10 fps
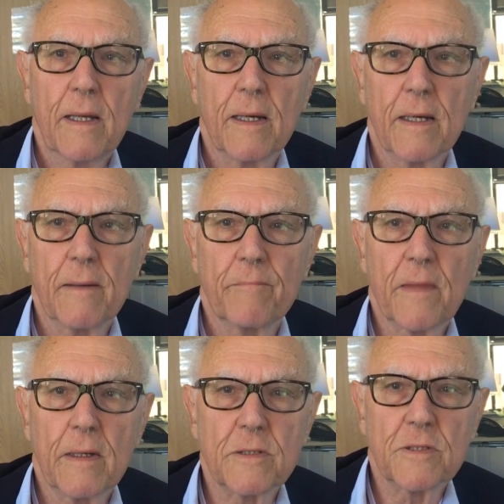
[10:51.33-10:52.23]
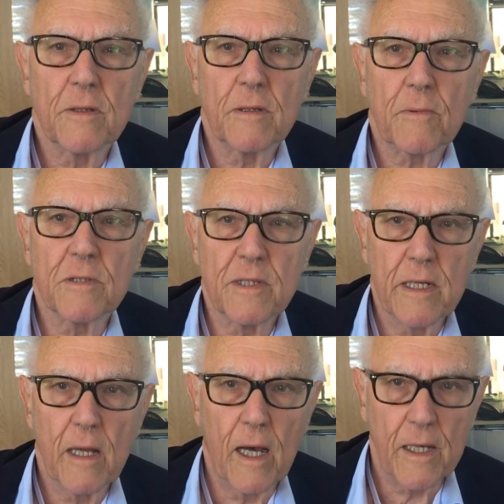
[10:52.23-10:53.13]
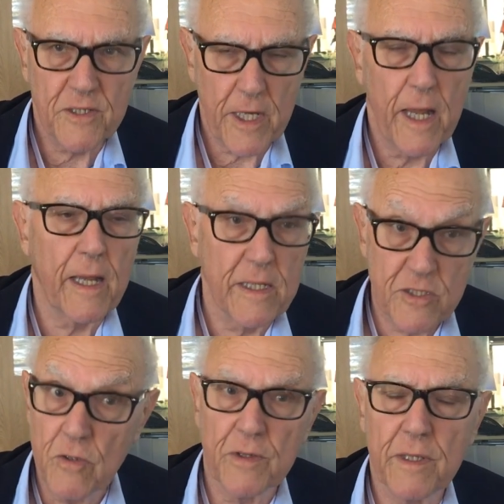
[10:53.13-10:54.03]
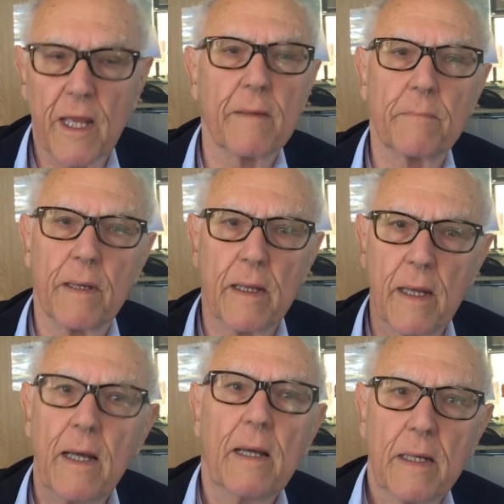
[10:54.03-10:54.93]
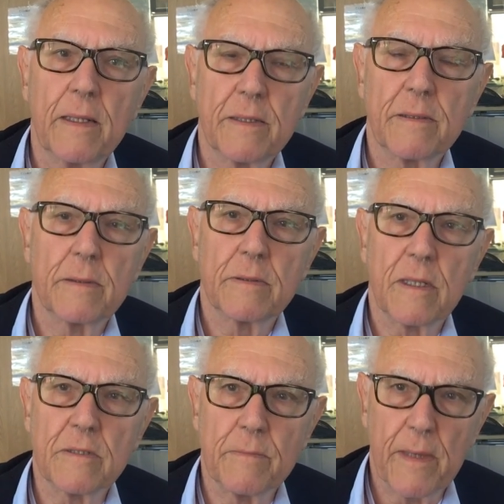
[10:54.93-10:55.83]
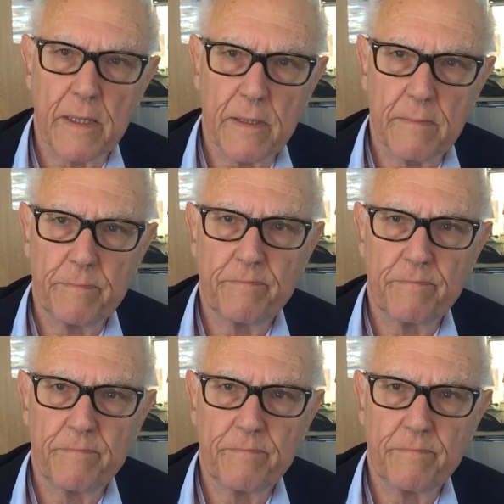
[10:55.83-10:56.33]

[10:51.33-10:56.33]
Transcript: because they are saying it's not in the MB, it doesn't matter.